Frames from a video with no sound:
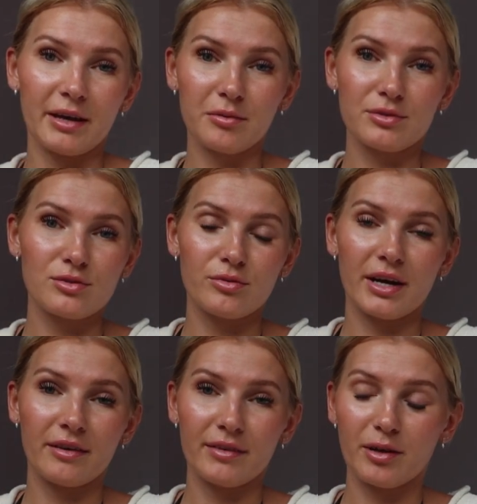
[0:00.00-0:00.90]
able to
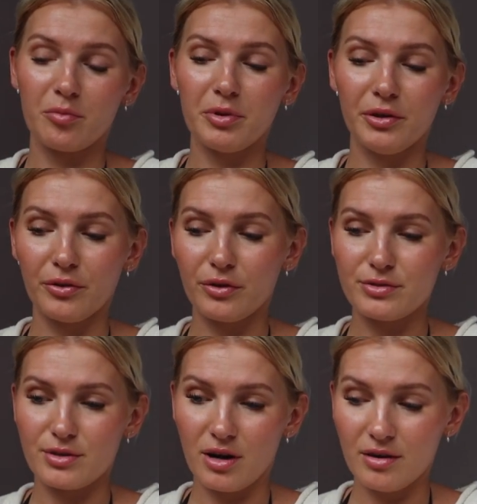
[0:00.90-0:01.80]
kind of like peel
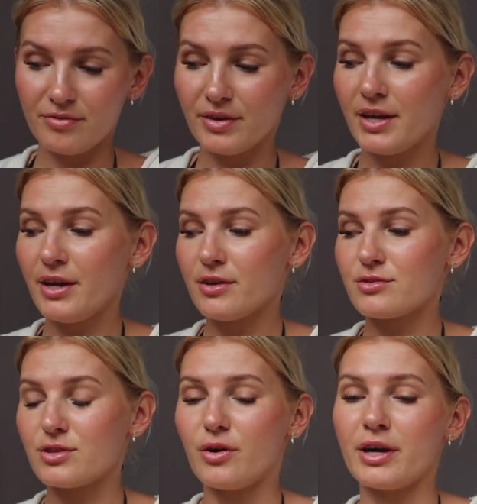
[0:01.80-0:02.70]
those off.
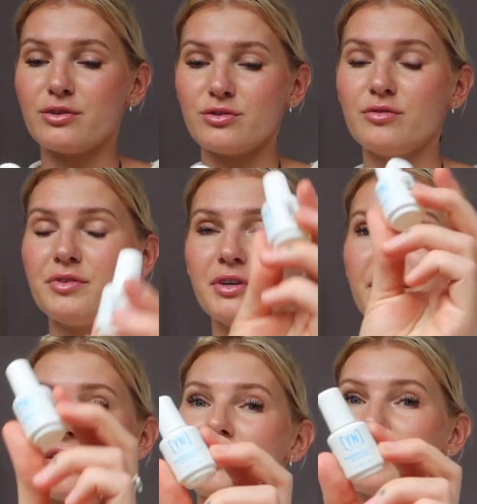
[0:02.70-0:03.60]
So I do feel
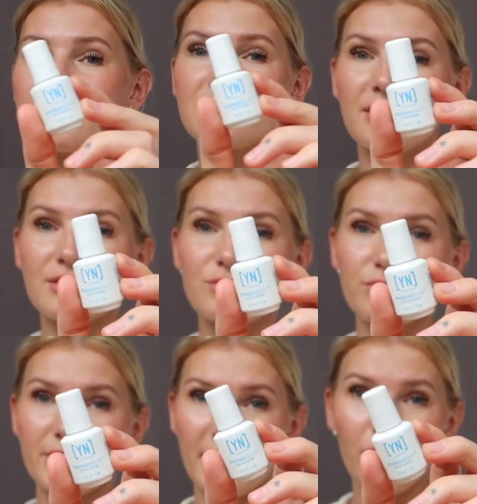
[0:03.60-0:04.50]
that this does
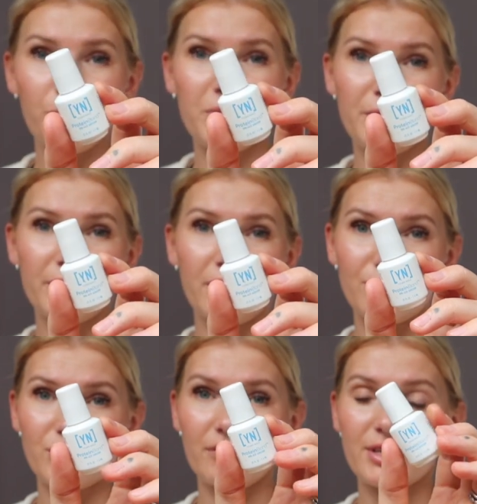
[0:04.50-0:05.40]
really help me with
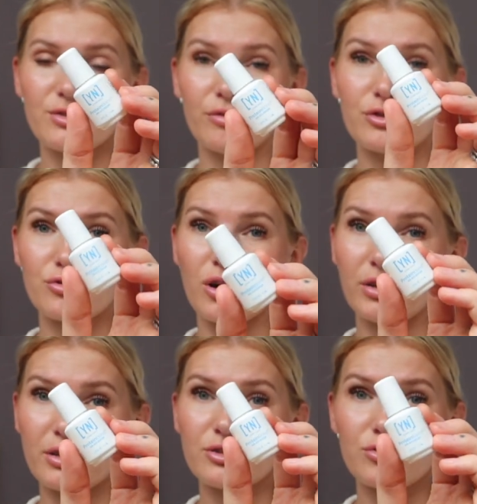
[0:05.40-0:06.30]
longevity. So if you're
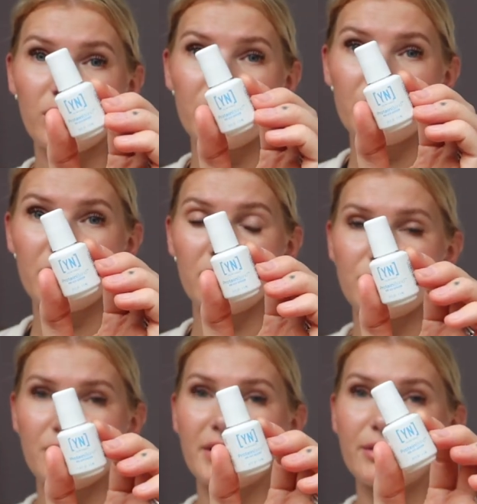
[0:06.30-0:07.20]
struggling with
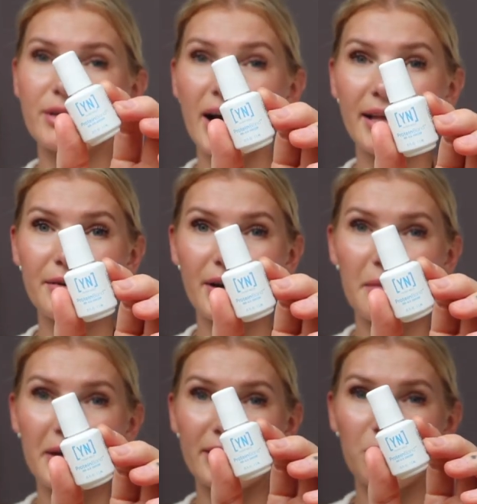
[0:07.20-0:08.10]
longevity, I would highly
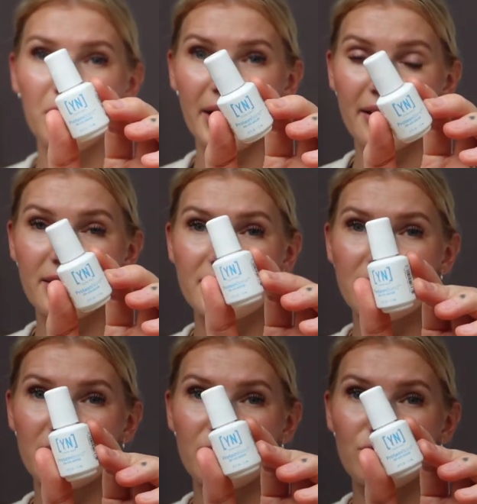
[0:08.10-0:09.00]
recommend applying
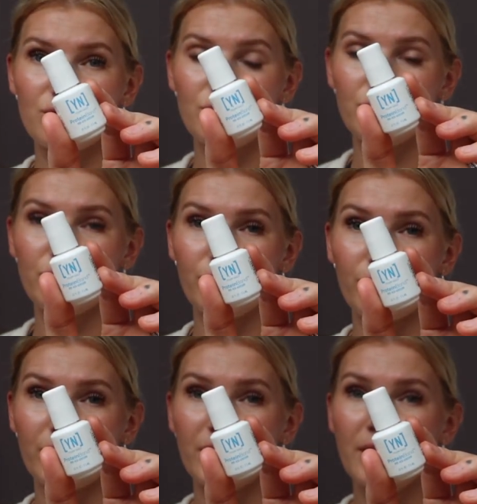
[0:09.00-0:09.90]
this into
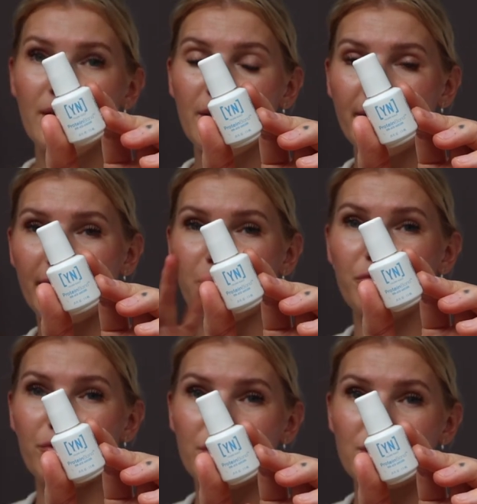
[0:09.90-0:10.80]
your like
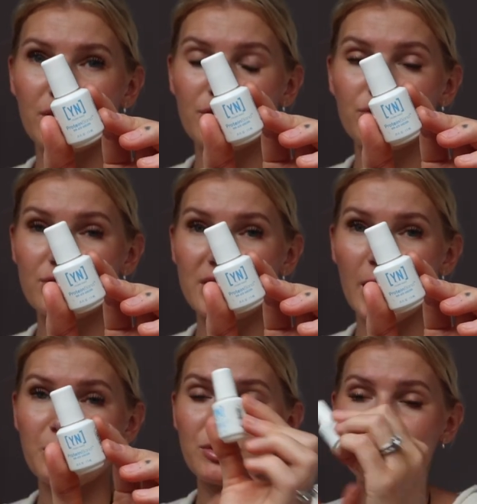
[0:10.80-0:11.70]
first initial
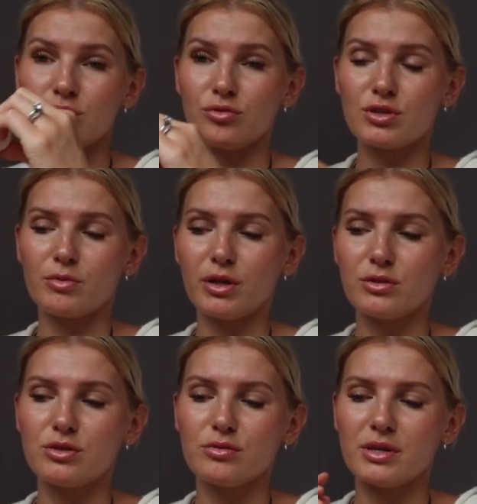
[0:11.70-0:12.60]
steps. So usually what I'll
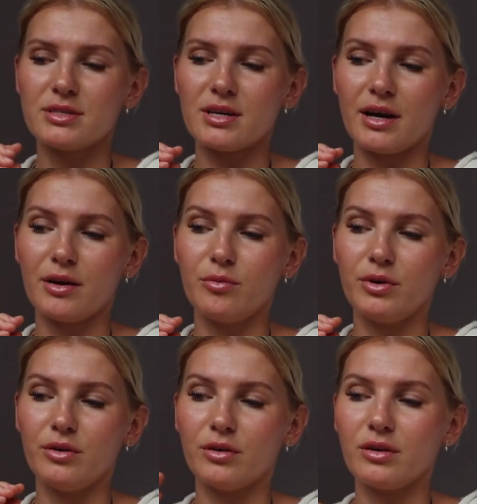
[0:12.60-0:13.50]
do is I
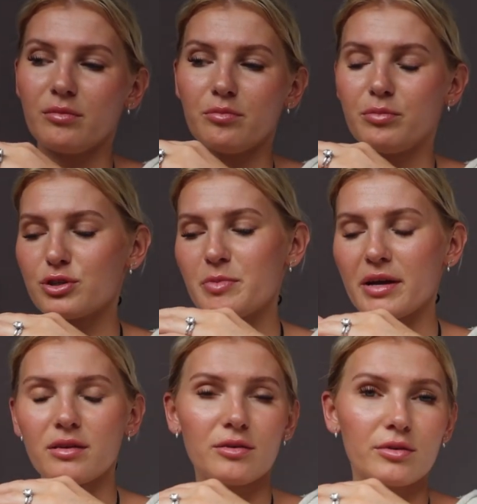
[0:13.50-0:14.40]
will push
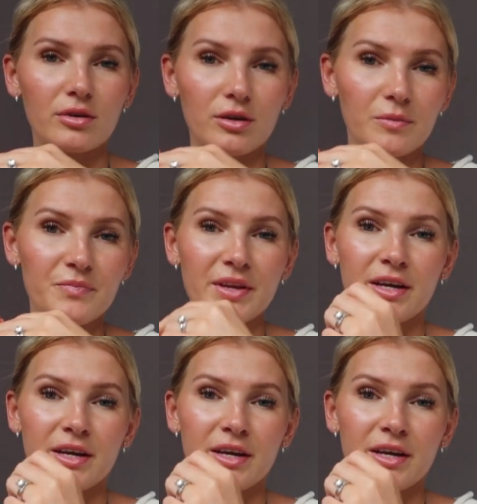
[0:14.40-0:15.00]
back the cuticle,